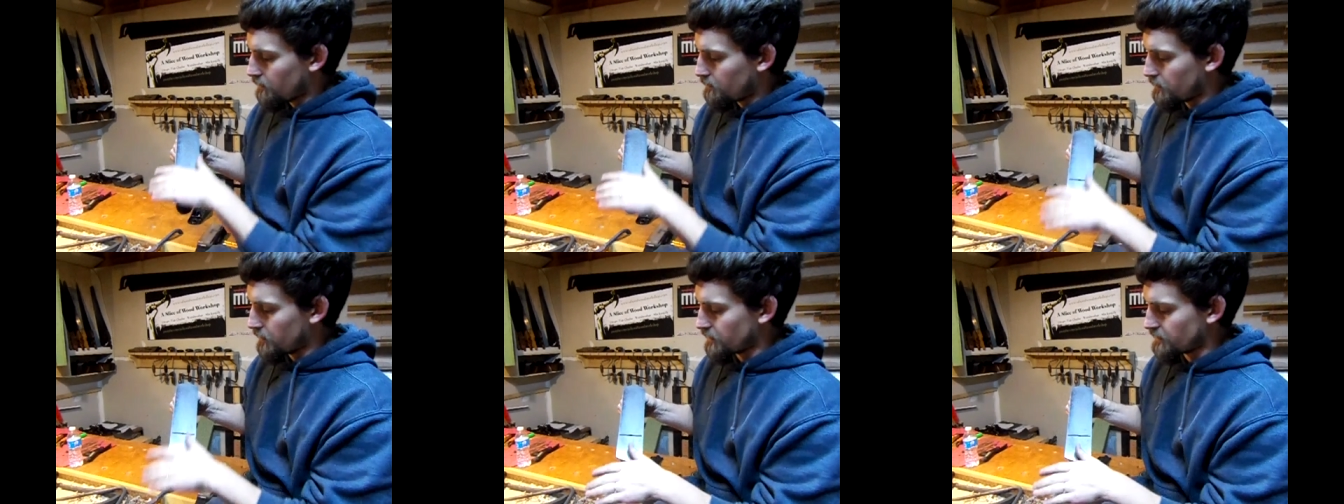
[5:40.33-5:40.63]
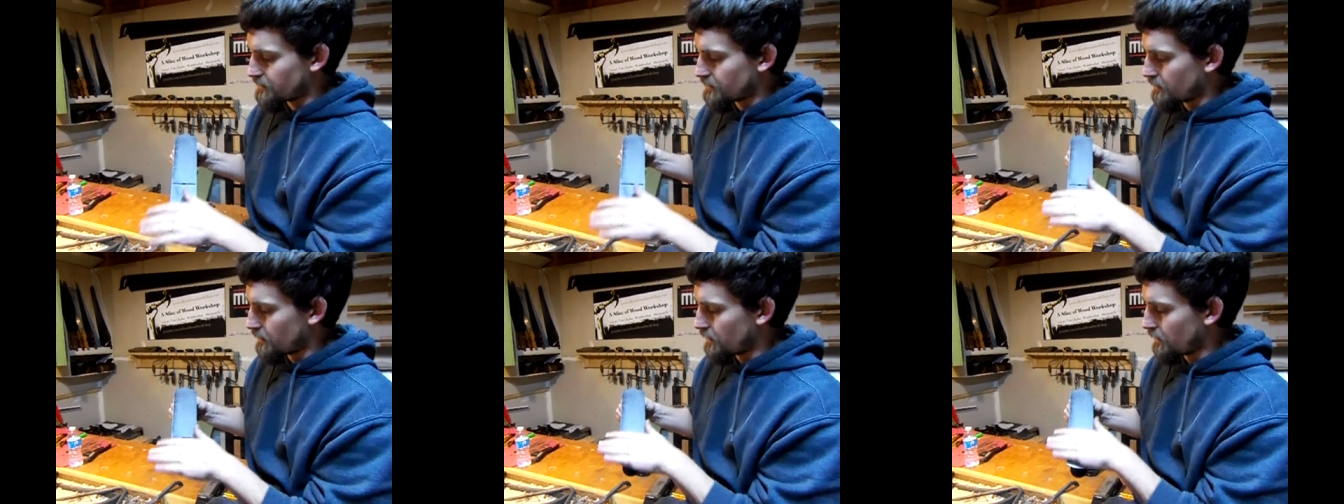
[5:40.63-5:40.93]
Put
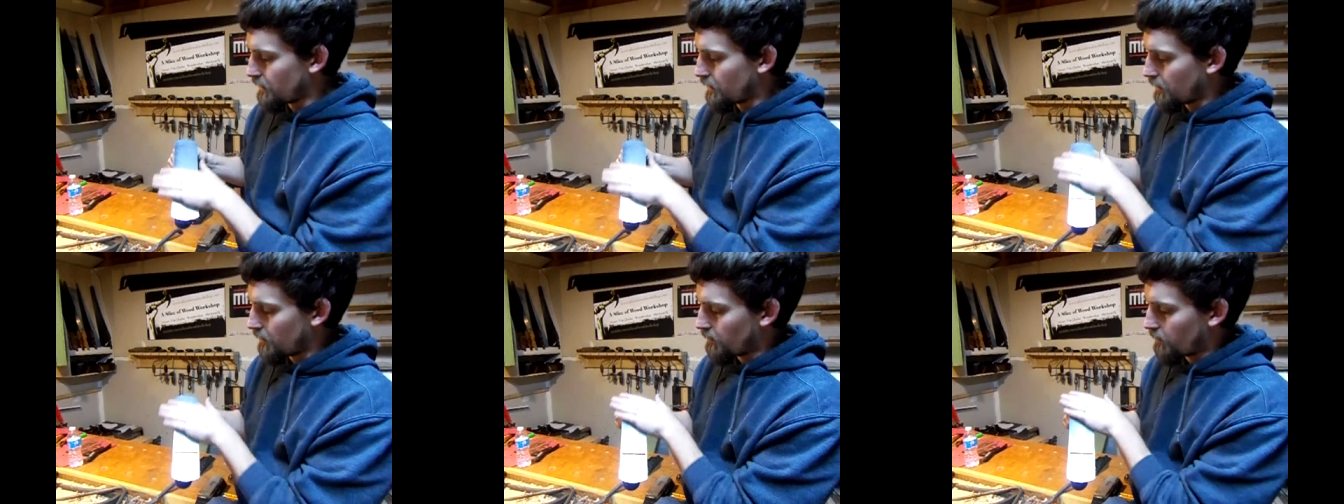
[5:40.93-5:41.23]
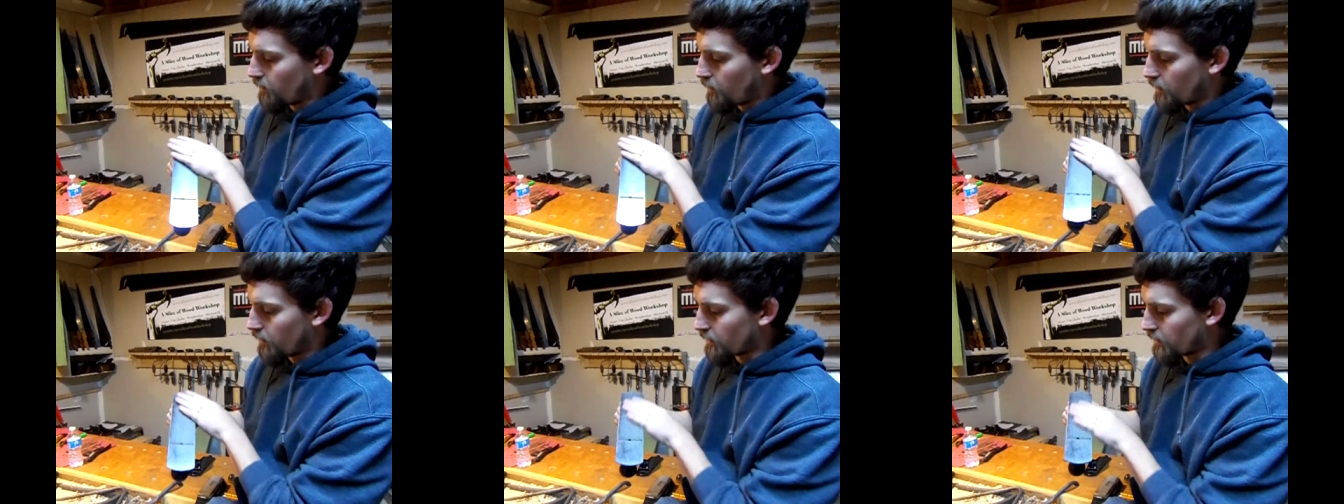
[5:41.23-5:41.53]

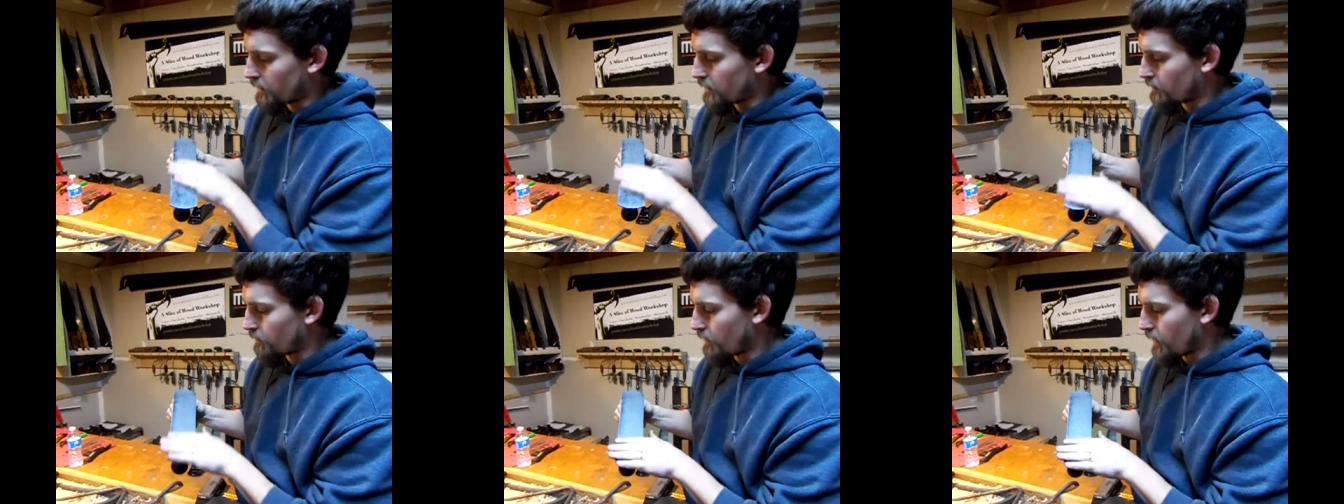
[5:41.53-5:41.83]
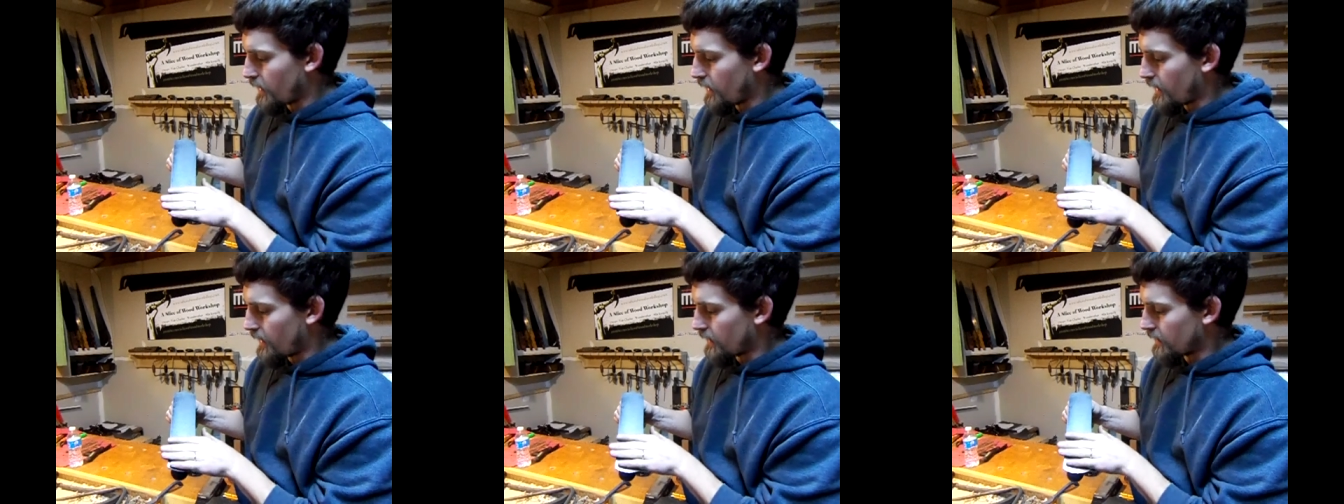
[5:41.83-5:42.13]
some water on a
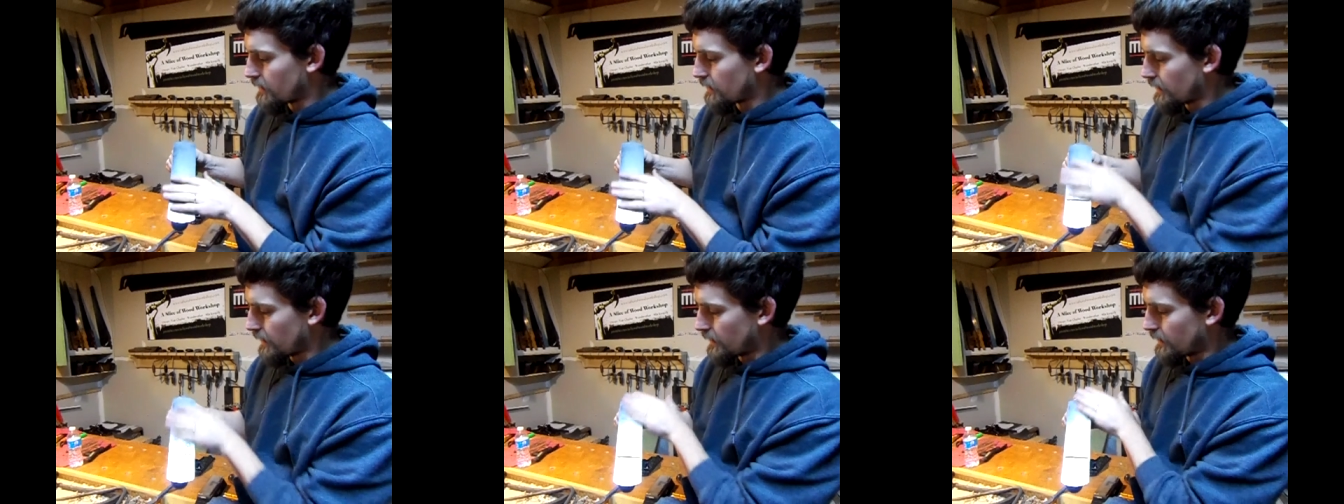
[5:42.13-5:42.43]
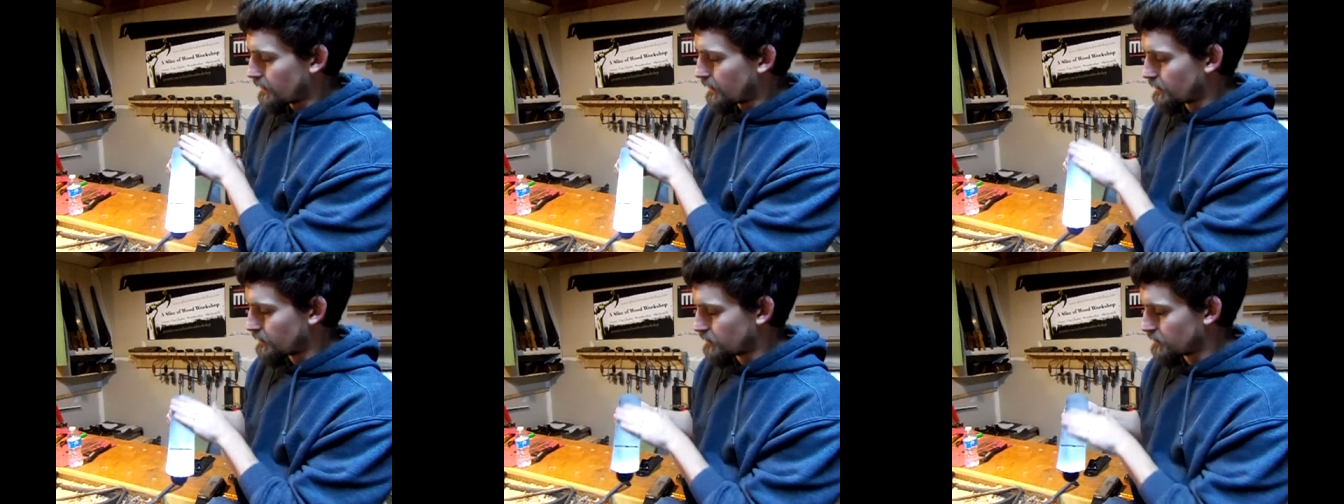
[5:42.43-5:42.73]
rag
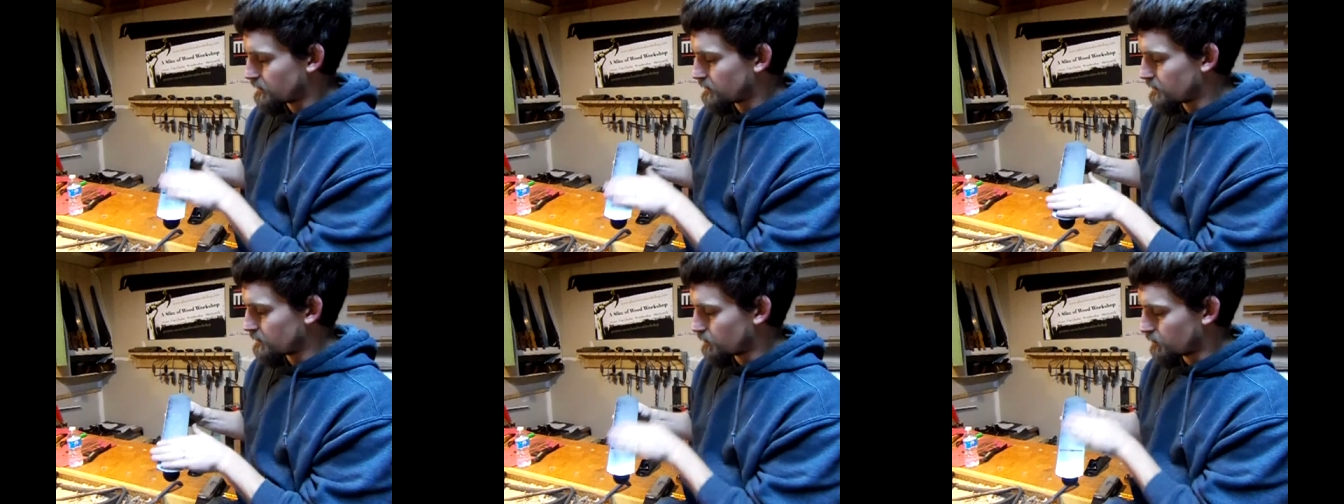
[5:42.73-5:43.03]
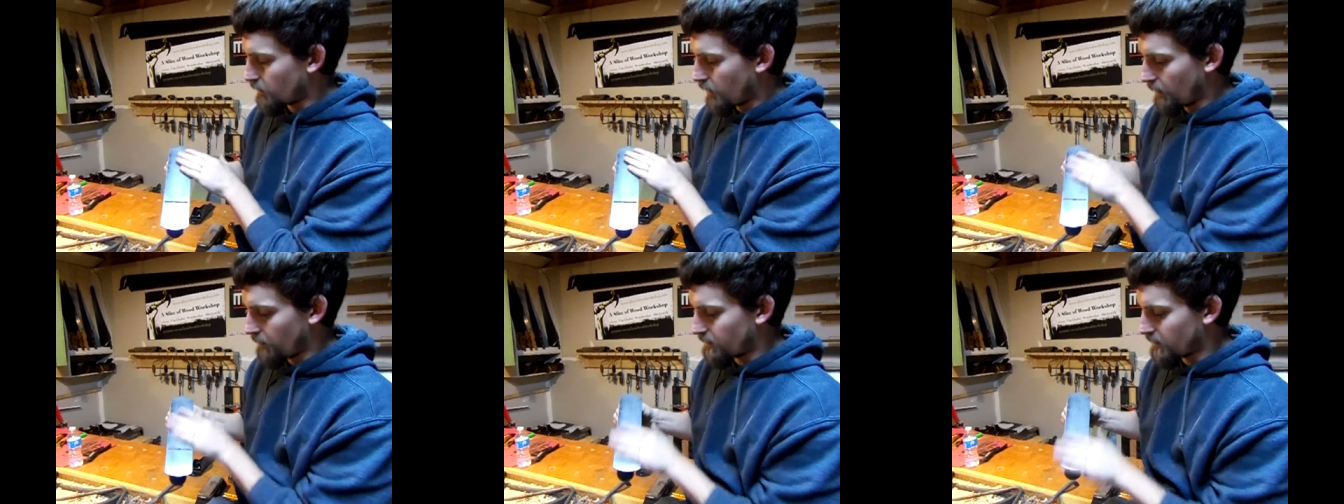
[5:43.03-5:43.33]
and just
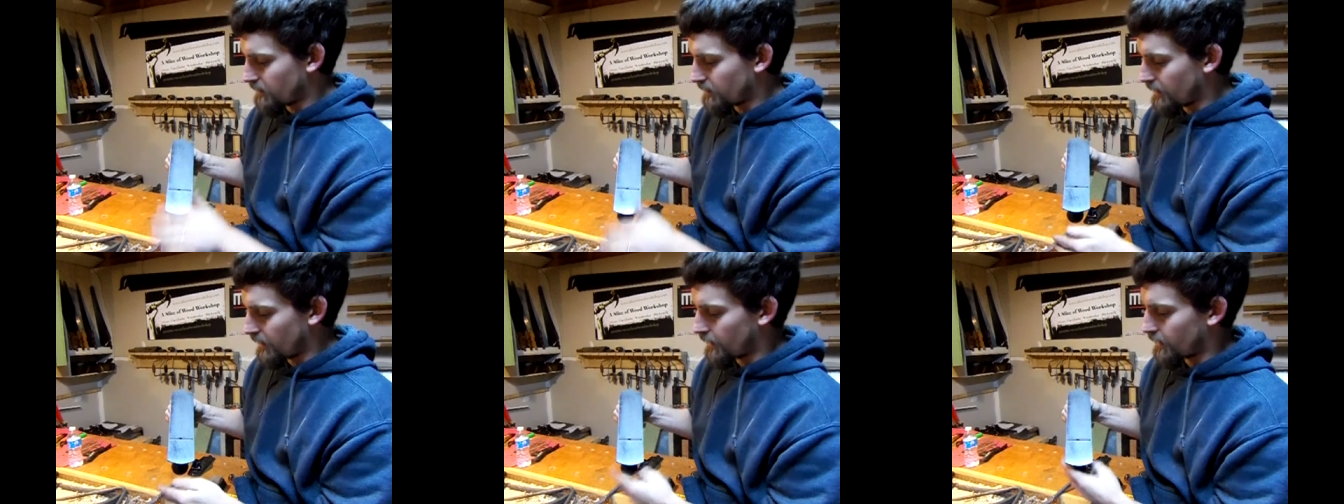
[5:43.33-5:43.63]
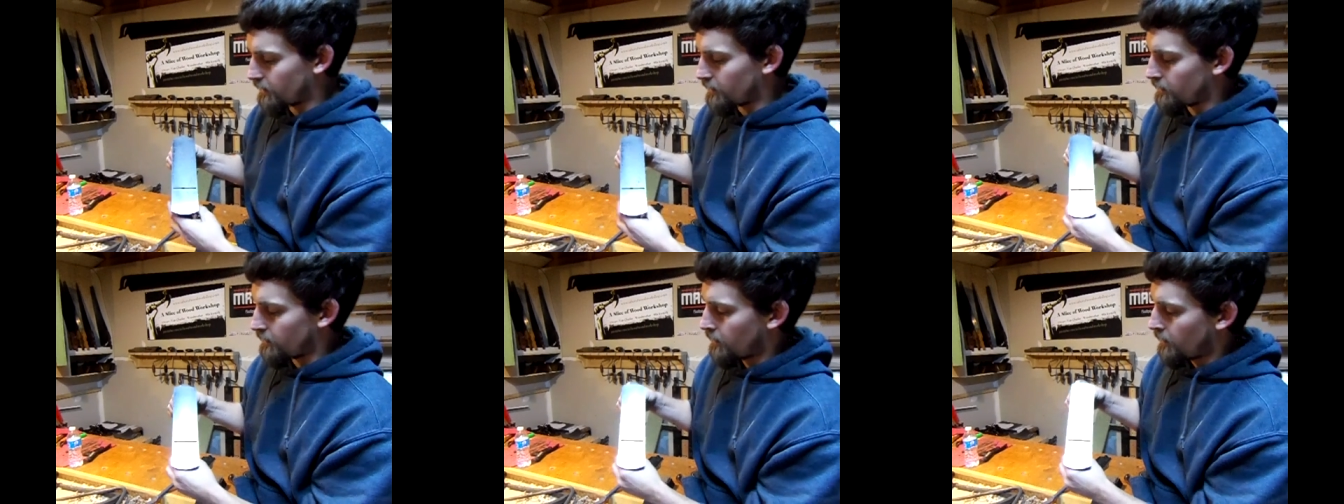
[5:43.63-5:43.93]
wiped it
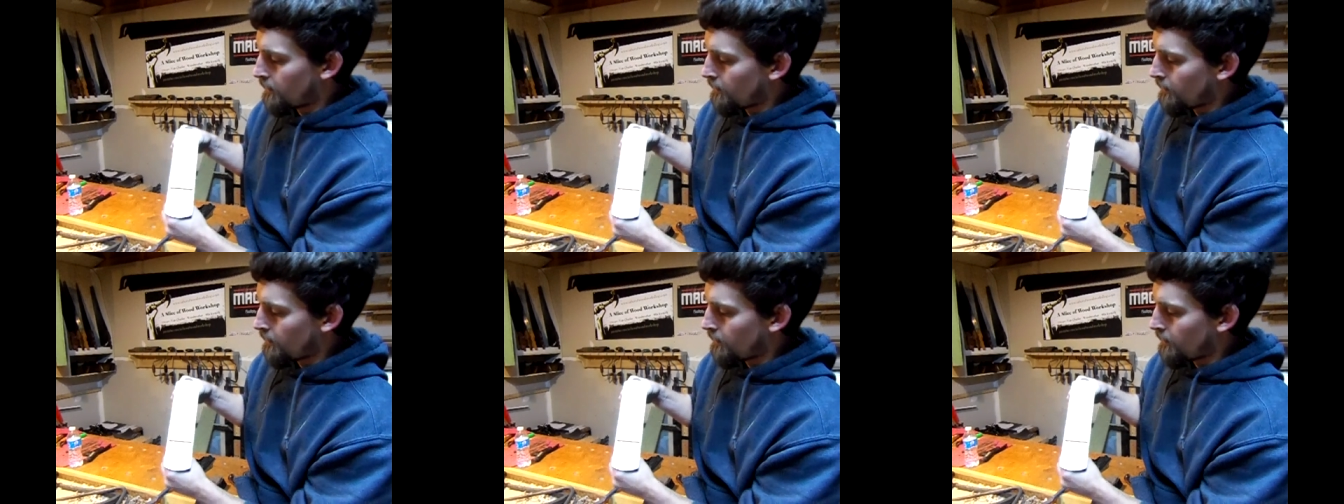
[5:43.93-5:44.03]
down.